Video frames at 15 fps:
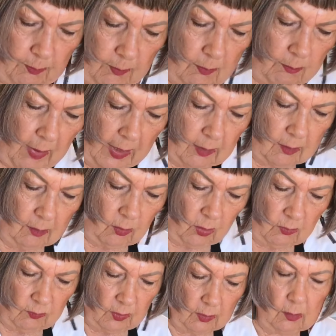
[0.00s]
make a lot
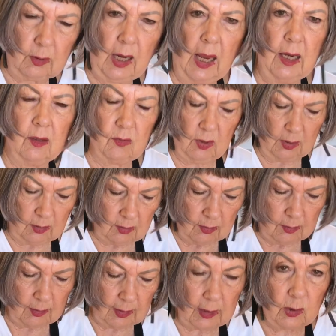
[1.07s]
of little cakes in
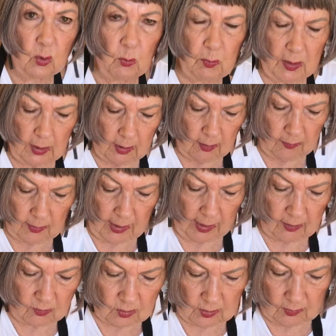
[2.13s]
the little mini cake
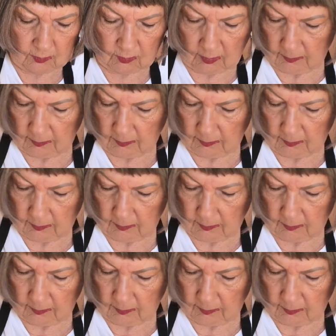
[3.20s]
tins.